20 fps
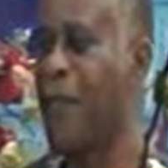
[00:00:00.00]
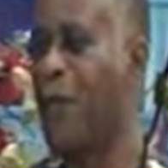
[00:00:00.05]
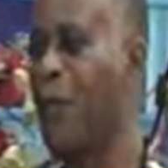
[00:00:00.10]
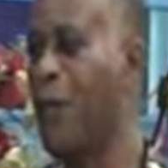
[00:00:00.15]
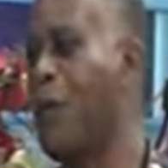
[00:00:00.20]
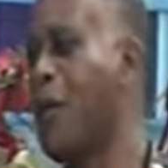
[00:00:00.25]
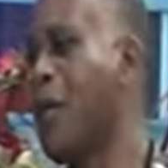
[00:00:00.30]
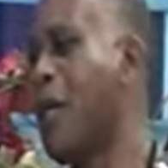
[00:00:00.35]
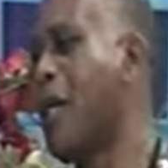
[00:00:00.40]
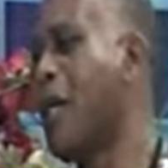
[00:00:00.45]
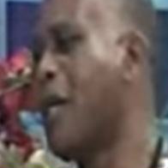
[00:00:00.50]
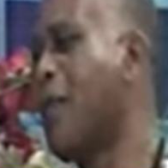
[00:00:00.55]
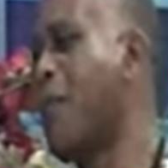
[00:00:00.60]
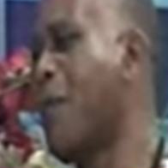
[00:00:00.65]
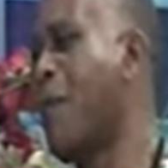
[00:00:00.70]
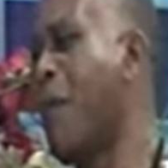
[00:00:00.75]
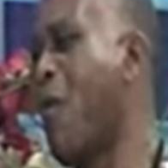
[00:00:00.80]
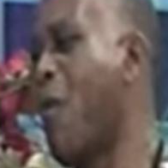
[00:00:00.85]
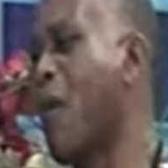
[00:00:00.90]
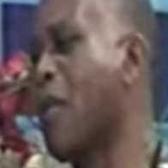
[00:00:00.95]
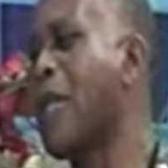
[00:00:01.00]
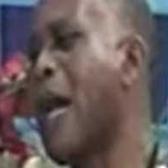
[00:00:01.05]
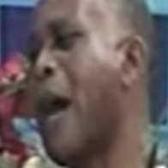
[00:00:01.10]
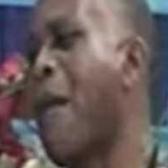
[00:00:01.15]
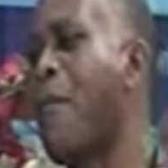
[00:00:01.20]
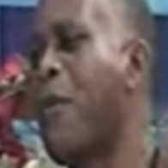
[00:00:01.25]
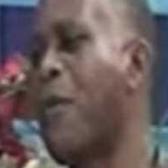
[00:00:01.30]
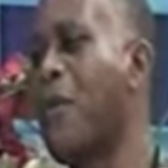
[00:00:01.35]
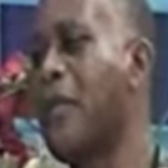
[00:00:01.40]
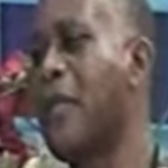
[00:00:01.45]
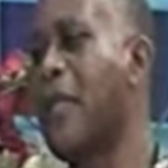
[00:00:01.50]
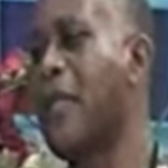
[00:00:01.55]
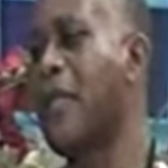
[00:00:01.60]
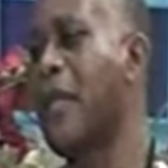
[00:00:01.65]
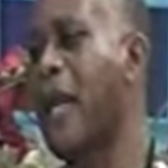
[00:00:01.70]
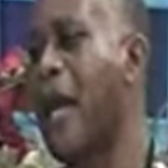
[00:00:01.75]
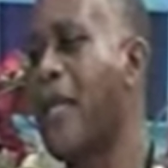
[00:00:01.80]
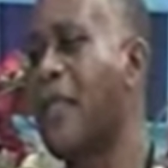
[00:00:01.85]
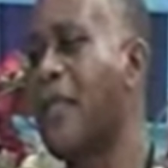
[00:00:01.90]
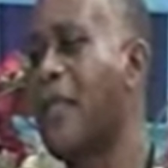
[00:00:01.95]
you remember what happened in
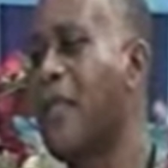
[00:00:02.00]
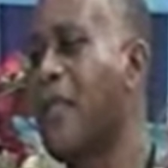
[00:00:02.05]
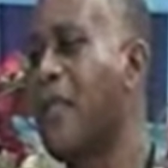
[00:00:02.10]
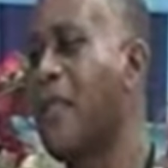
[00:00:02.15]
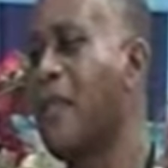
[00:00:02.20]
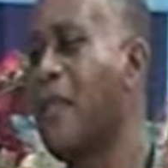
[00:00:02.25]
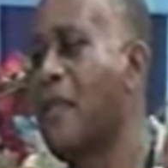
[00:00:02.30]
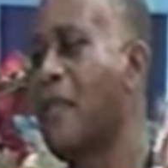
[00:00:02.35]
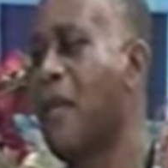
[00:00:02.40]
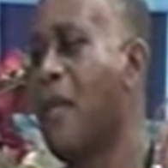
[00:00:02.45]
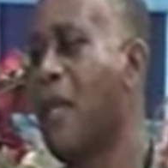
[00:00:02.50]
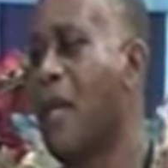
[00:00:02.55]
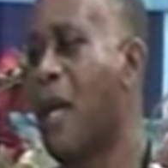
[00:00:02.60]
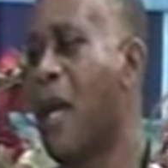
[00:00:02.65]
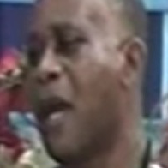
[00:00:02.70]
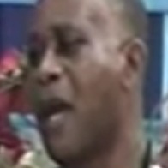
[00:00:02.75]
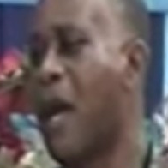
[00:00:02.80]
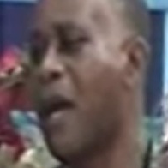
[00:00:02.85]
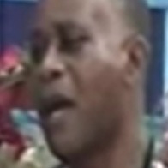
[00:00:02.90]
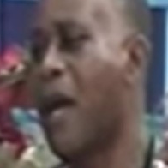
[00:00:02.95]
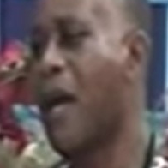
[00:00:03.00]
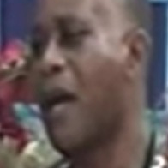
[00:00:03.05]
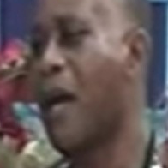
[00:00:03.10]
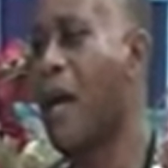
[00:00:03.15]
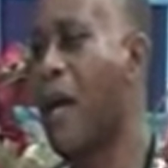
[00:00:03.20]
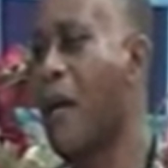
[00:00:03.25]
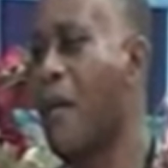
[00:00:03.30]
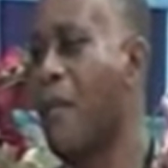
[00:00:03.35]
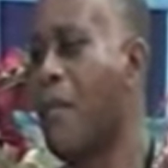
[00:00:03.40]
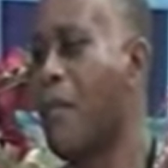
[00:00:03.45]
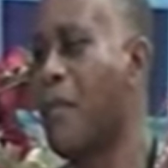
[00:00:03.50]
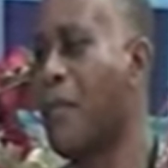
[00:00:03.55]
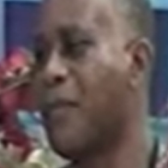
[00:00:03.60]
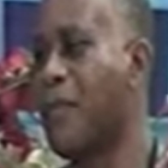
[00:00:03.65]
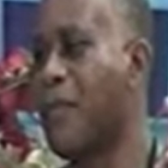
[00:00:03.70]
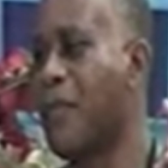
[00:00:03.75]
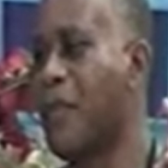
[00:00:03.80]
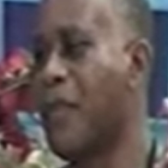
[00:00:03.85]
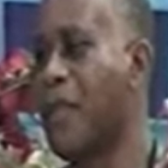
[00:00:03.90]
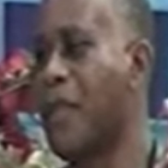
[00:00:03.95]

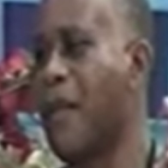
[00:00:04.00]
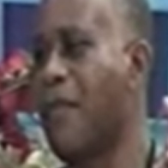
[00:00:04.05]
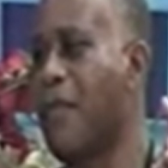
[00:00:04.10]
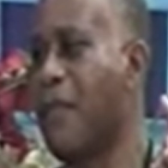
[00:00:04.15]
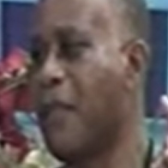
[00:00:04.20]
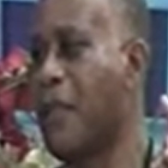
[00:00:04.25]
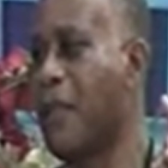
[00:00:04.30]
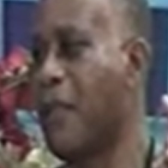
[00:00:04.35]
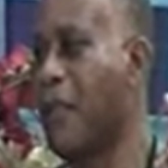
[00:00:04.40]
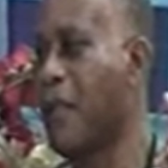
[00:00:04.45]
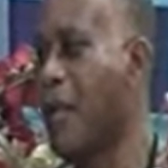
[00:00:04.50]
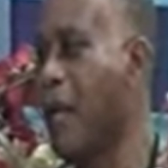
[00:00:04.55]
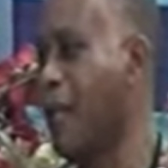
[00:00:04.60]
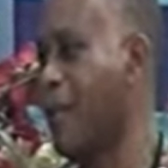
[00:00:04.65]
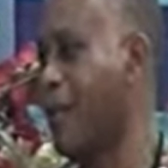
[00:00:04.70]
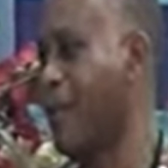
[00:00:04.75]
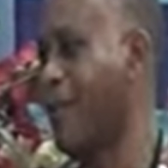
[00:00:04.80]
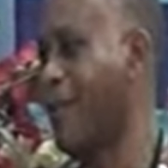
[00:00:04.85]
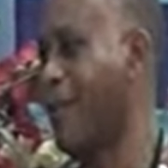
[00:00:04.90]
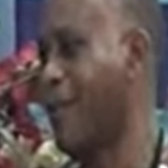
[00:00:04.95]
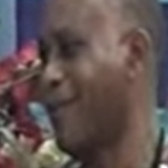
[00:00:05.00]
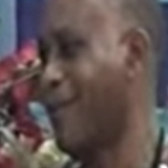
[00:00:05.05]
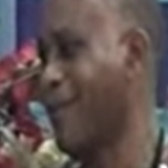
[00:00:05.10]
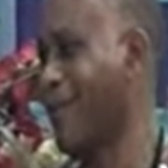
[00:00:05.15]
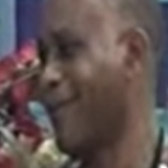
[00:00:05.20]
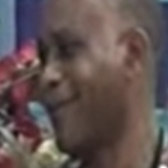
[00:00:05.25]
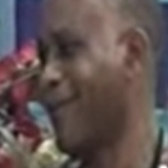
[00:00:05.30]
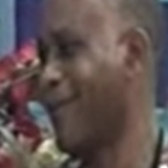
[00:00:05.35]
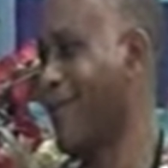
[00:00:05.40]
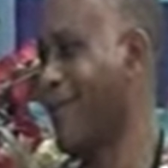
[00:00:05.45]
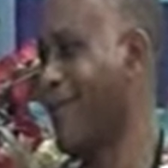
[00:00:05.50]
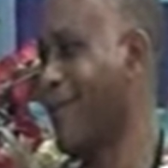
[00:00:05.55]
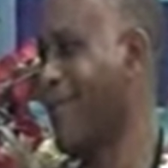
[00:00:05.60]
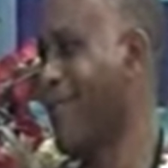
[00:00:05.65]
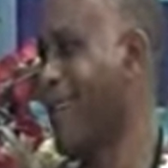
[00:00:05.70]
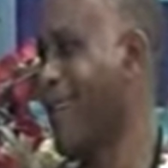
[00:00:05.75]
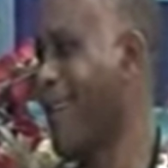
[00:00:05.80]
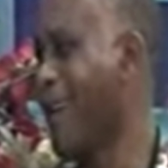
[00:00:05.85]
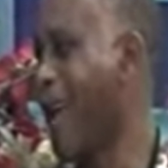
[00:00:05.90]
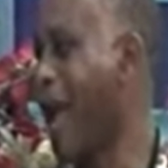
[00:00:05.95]
1978, um,
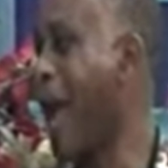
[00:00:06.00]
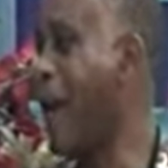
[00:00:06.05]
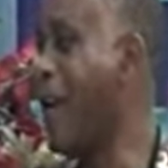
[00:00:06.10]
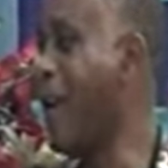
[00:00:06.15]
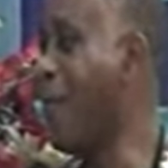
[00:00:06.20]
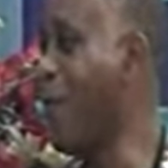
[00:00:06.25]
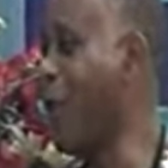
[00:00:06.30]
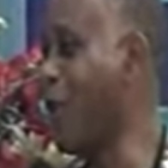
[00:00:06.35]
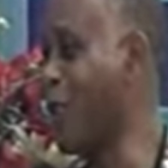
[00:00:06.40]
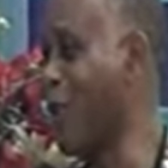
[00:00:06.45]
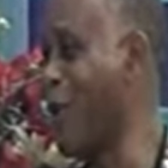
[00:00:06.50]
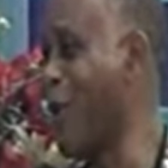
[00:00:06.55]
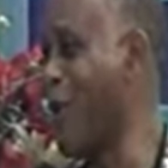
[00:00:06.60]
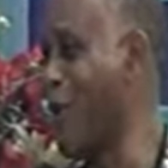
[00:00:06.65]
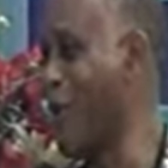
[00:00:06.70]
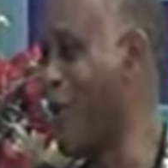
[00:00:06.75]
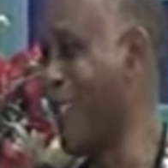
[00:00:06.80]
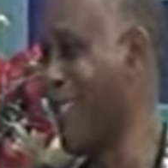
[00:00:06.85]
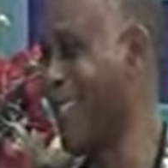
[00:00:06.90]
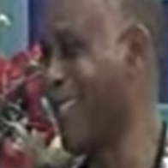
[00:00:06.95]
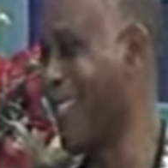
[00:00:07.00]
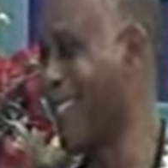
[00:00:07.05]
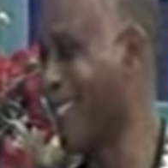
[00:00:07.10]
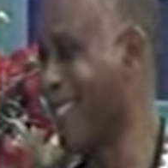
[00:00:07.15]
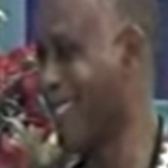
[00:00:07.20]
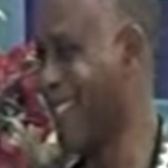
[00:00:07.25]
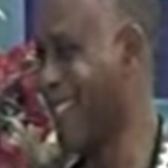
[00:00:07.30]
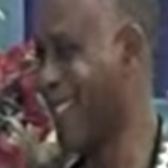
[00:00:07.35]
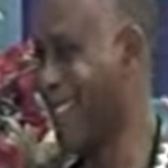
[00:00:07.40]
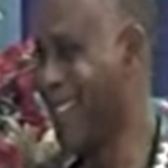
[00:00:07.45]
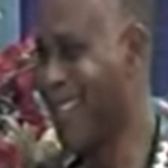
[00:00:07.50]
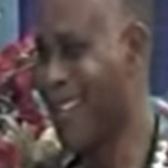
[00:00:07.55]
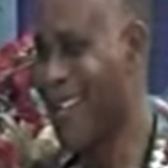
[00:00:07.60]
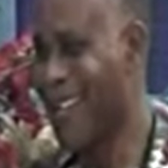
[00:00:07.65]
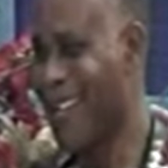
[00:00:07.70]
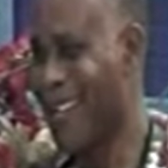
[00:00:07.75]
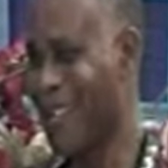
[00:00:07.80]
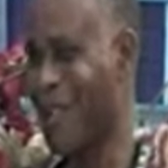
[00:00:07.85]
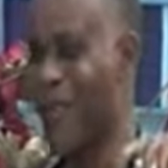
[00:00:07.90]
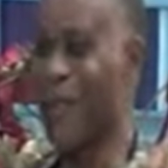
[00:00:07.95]
Ali must go.
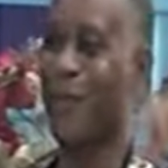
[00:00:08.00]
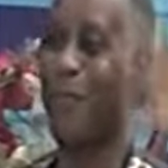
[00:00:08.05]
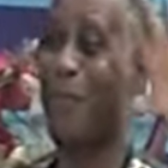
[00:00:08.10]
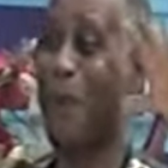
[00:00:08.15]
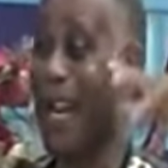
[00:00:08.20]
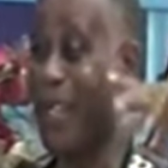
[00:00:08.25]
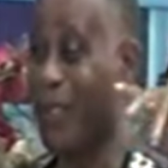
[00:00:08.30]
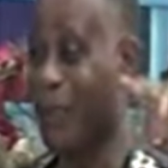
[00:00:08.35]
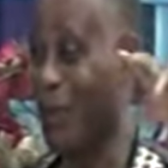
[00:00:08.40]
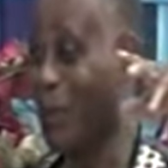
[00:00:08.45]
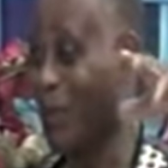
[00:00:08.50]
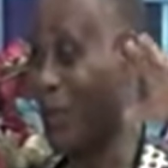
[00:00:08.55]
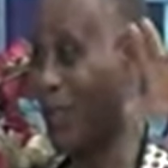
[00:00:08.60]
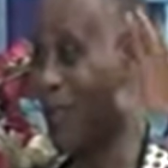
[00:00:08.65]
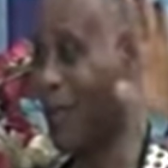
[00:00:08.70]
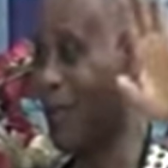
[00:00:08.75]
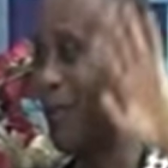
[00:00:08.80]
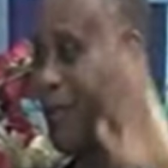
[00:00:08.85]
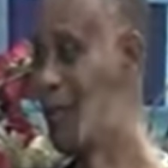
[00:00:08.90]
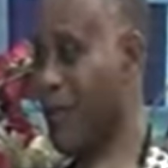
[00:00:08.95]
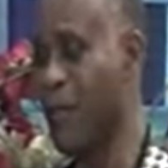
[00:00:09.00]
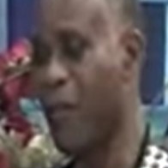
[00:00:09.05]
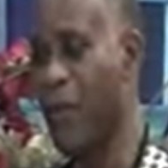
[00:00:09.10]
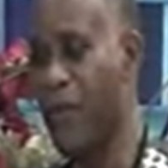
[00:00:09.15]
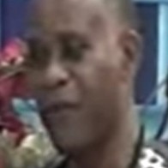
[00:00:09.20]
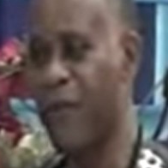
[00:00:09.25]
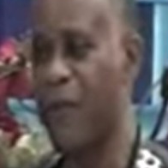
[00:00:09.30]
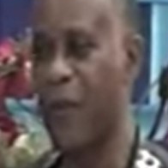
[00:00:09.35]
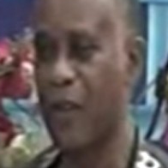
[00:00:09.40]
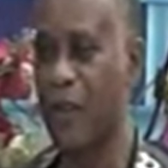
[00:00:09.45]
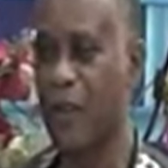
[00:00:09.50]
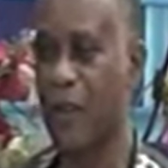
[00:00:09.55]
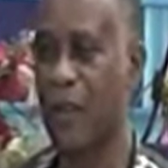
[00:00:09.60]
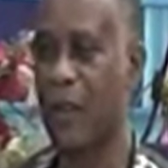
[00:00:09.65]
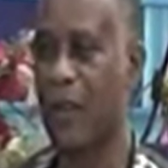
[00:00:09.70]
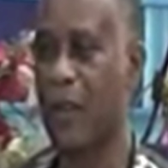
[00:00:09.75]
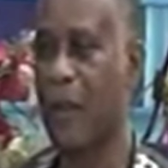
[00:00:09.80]
Those battles we fought.